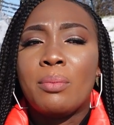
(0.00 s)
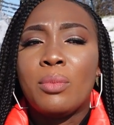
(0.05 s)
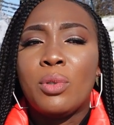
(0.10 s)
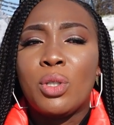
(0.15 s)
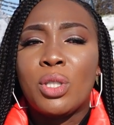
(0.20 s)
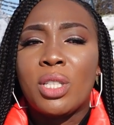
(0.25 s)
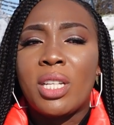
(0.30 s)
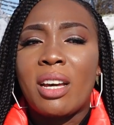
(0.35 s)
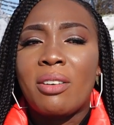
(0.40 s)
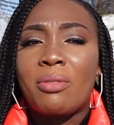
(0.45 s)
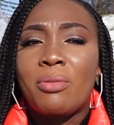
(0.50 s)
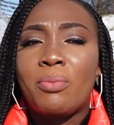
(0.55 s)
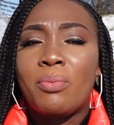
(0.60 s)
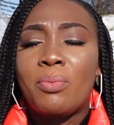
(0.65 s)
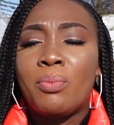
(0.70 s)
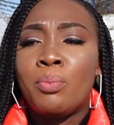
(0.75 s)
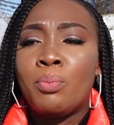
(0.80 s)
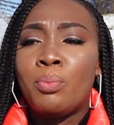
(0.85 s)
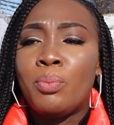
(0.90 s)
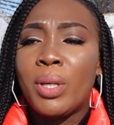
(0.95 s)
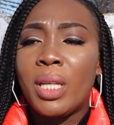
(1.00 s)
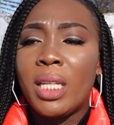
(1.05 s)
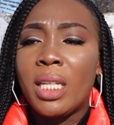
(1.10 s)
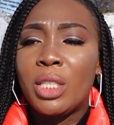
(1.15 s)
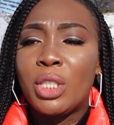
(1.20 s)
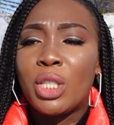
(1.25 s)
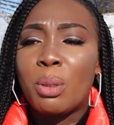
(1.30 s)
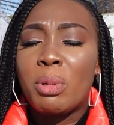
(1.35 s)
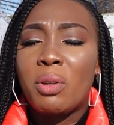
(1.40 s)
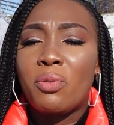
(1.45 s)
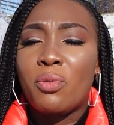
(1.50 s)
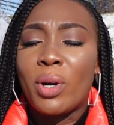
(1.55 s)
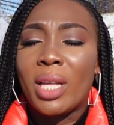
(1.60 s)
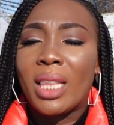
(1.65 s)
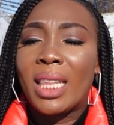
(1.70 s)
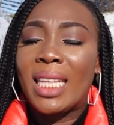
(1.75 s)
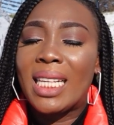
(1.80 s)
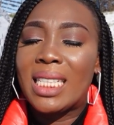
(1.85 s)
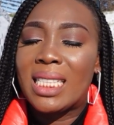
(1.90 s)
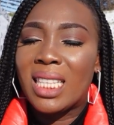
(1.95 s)
you should have been in Germany for
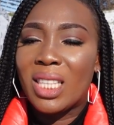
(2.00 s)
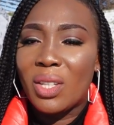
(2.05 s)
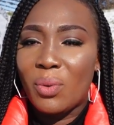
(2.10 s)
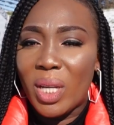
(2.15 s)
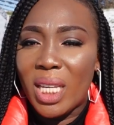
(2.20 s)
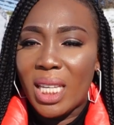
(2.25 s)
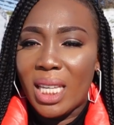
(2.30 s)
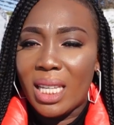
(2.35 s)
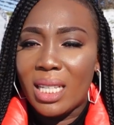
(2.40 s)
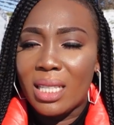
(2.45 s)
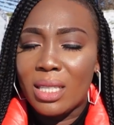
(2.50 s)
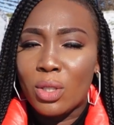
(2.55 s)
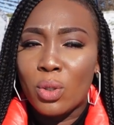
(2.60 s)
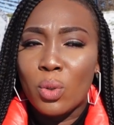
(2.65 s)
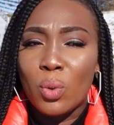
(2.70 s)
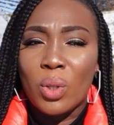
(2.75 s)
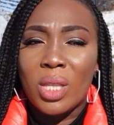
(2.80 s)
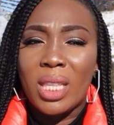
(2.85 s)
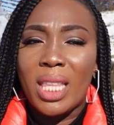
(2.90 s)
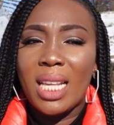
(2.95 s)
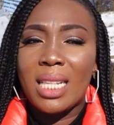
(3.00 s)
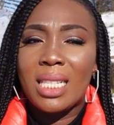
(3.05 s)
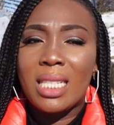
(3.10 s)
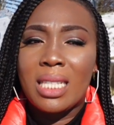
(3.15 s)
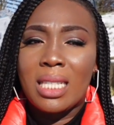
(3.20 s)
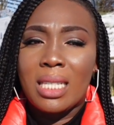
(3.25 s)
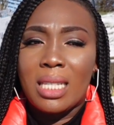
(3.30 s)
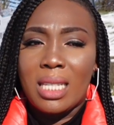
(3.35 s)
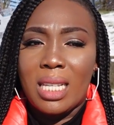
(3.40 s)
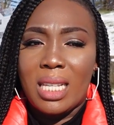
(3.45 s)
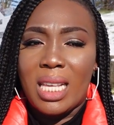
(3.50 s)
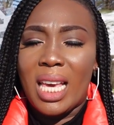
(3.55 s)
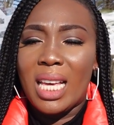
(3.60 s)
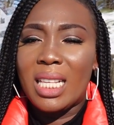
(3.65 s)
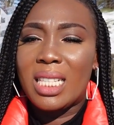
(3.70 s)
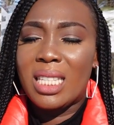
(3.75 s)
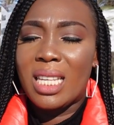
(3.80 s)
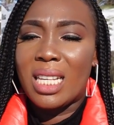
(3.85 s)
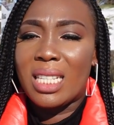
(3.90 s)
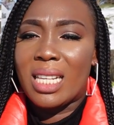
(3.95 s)
at least 3 years. So that's
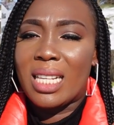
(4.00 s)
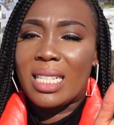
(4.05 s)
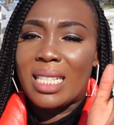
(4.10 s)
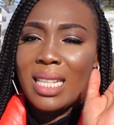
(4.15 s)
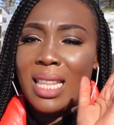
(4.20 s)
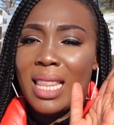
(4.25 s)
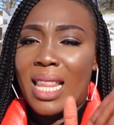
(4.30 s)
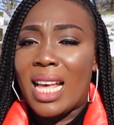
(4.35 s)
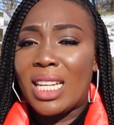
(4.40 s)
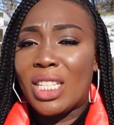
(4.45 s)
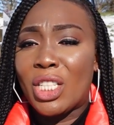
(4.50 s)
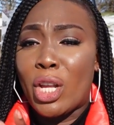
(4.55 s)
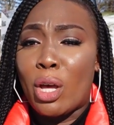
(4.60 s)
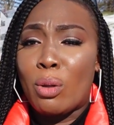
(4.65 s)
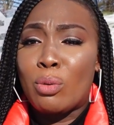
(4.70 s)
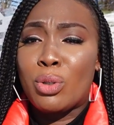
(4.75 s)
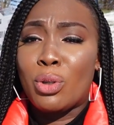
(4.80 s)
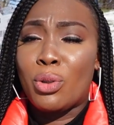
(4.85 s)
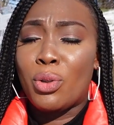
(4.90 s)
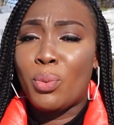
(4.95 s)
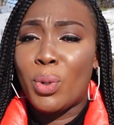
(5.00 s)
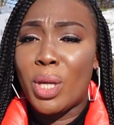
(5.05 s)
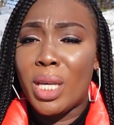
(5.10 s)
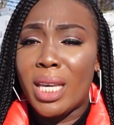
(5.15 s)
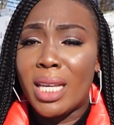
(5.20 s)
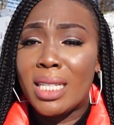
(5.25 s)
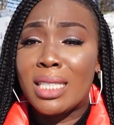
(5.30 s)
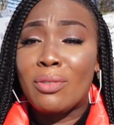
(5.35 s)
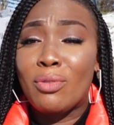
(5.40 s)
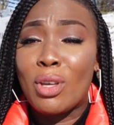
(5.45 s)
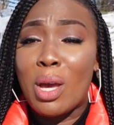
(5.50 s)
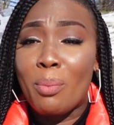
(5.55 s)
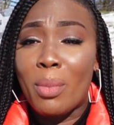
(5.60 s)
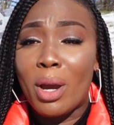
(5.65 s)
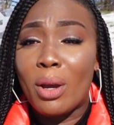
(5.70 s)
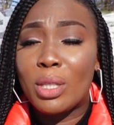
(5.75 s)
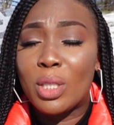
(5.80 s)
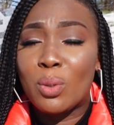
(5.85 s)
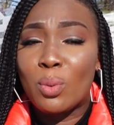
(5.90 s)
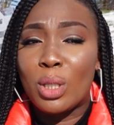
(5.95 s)
8 years is slashed down to 3 years if you're
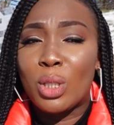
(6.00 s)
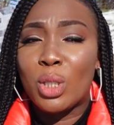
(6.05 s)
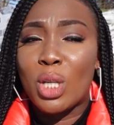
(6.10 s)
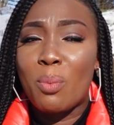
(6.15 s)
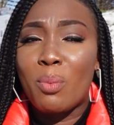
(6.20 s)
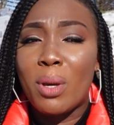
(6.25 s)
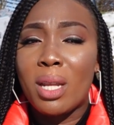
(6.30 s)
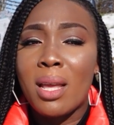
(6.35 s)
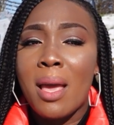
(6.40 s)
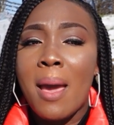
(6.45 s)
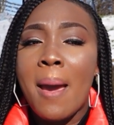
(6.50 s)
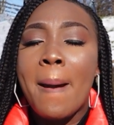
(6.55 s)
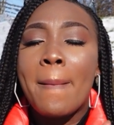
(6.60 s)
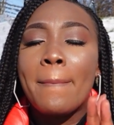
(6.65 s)
married to a German.